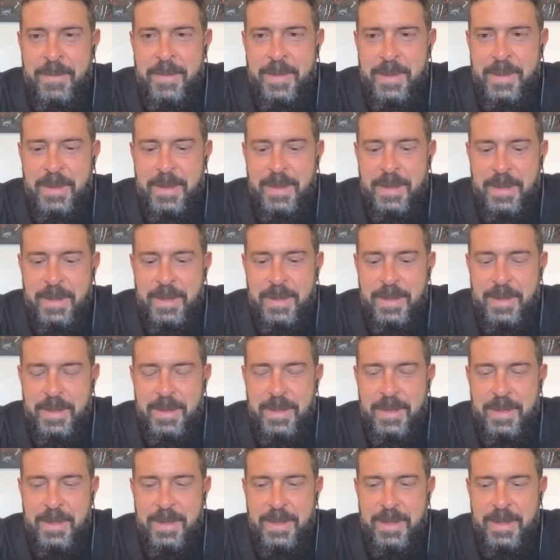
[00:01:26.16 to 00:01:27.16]

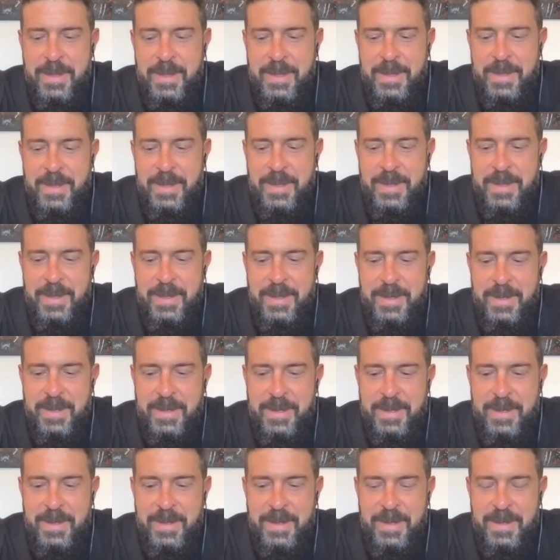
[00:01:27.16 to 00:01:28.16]

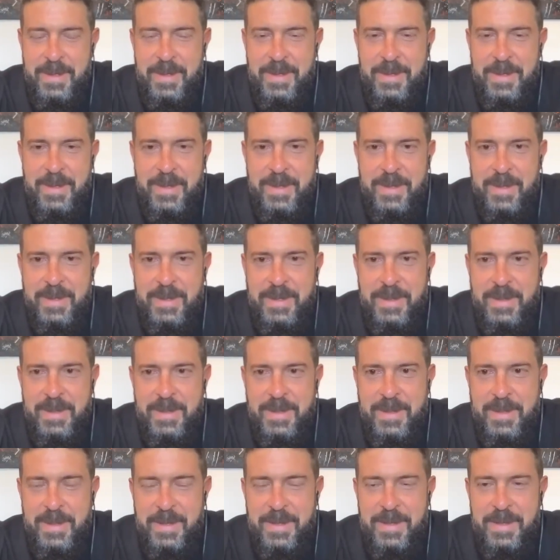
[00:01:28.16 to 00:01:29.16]

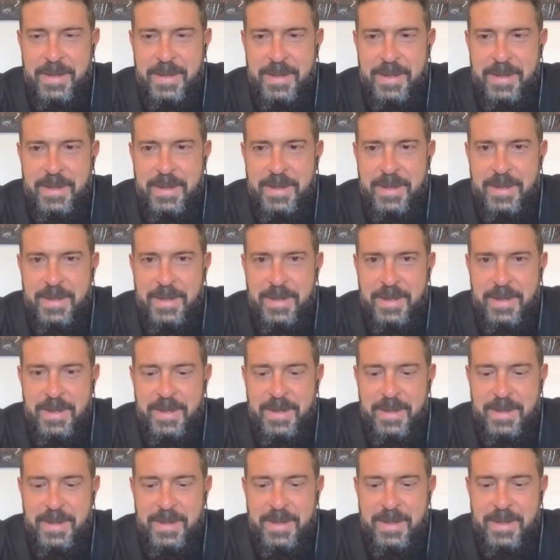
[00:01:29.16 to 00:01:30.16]

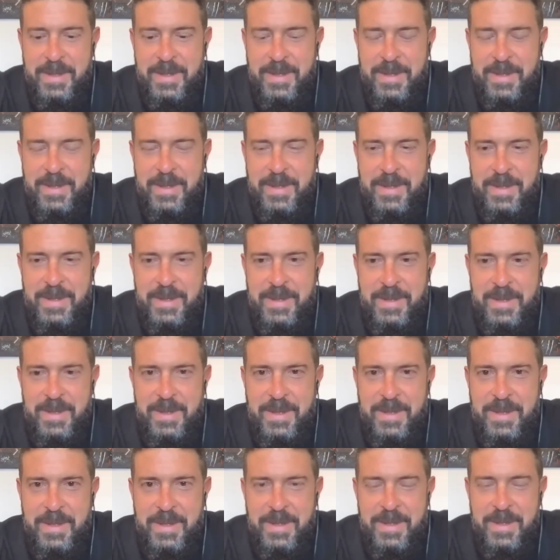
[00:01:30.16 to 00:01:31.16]

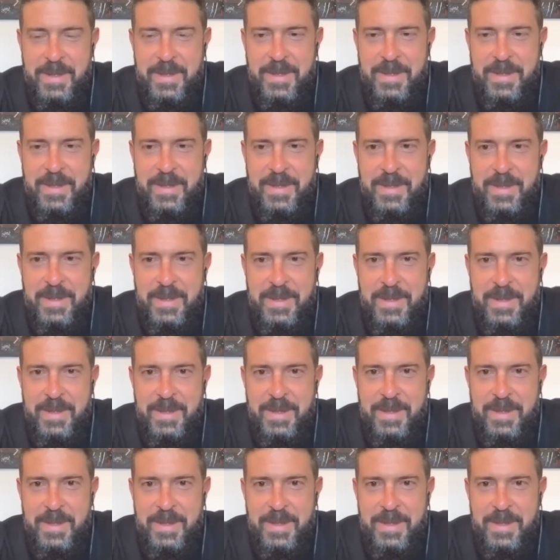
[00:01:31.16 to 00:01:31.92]
This person isn't speaking.